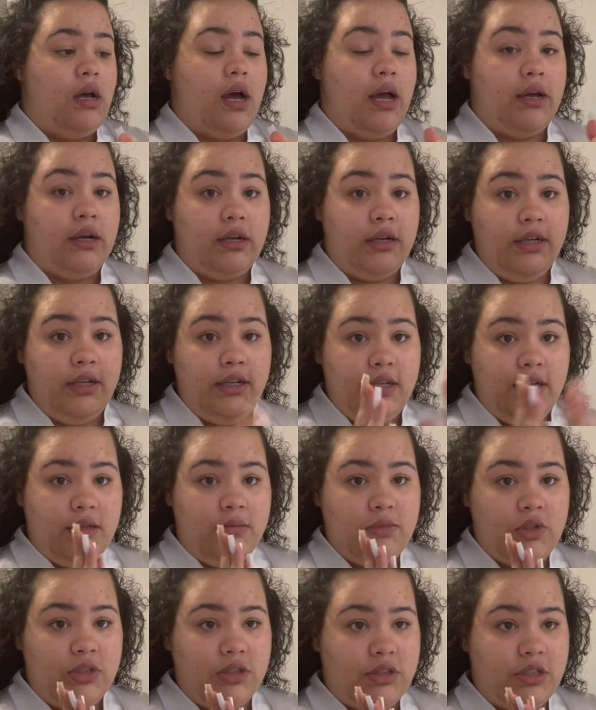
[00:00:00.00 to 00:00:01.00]
I already did
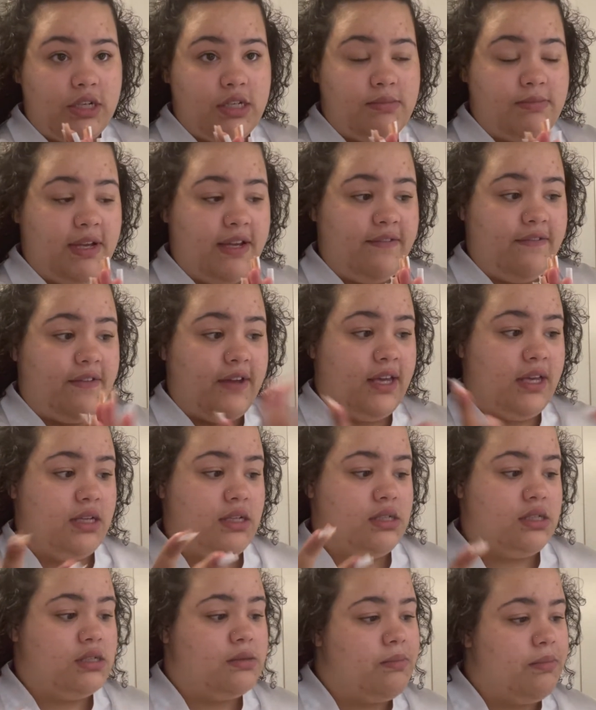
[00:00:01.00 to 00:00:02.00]
moisturize my
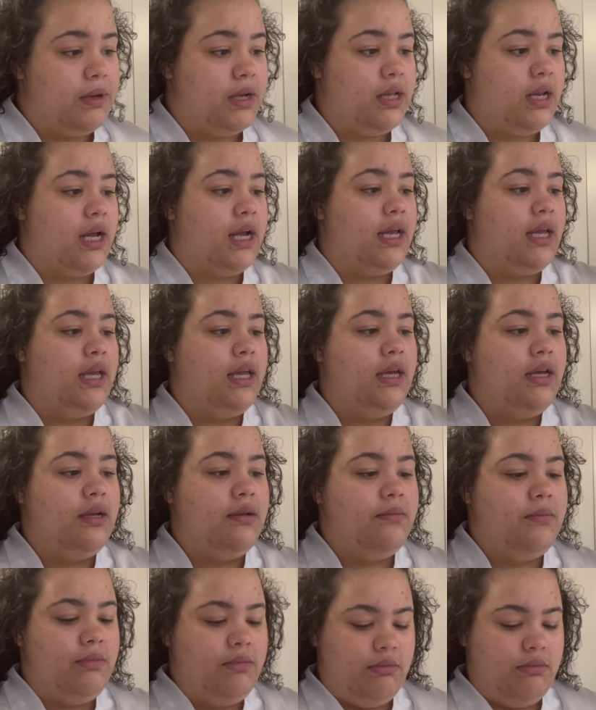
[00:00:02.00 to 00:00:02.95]
face, but I am